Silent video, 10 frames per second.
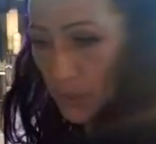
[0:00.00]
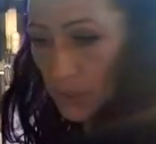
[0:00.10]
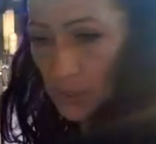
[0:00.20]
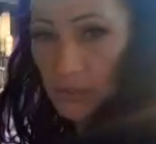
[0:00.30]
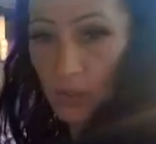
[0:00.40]

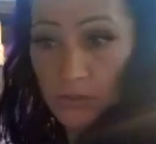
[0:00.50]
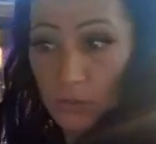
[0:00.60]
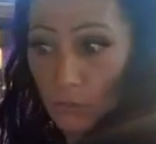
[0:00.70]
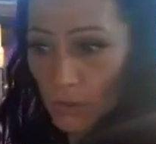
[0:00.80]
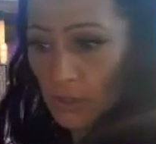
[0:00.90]
but it's
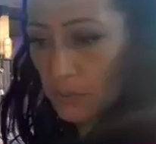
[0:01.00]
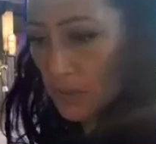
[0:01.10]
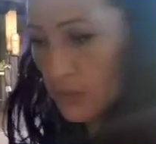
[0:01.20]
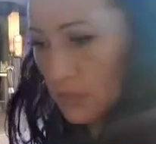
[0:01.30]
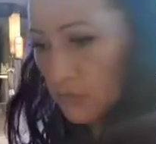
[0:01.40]
also more
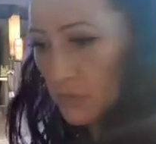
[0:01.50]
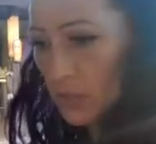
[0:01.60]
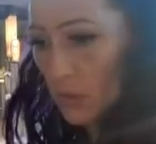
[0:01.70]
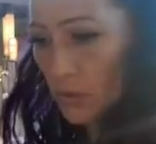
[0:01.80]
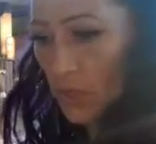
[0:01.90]
expensive.
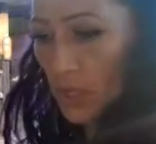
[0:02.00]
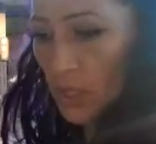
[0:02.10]
So